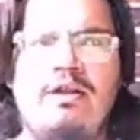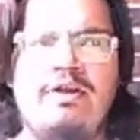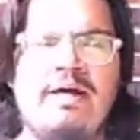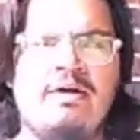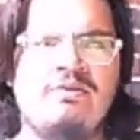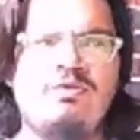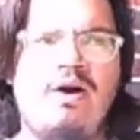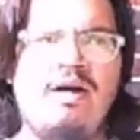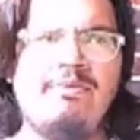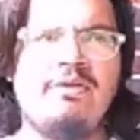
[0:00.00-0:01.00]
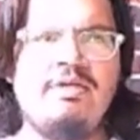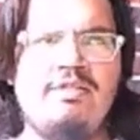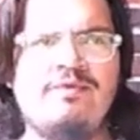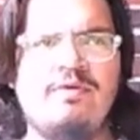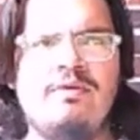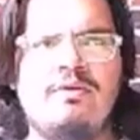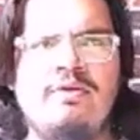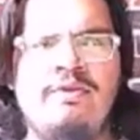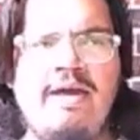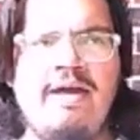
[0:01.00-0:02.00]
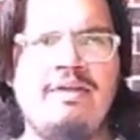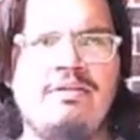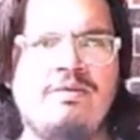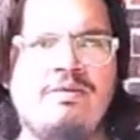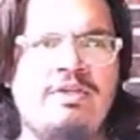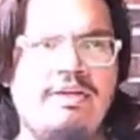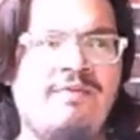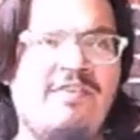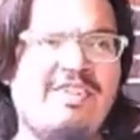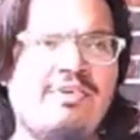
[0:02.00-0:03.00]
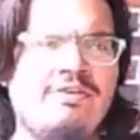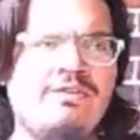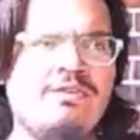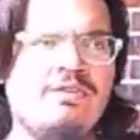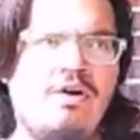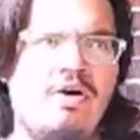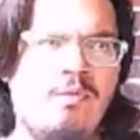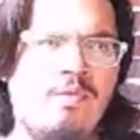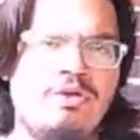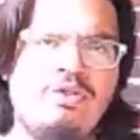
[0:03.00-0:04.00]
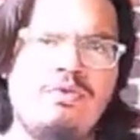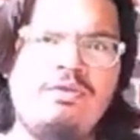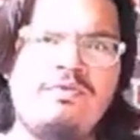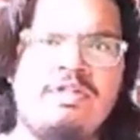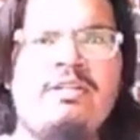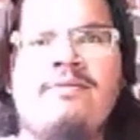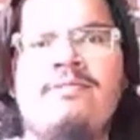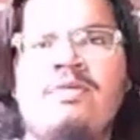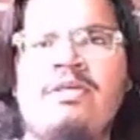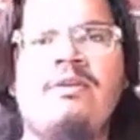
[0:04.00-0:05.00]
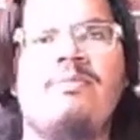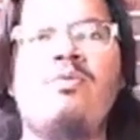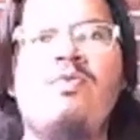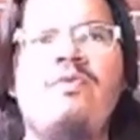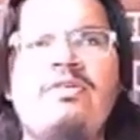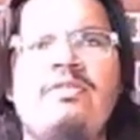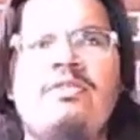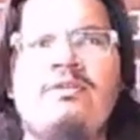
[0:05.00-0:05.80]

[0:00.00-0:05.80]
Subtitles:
Now, do I believe that those stick figures were used for evil in the movies?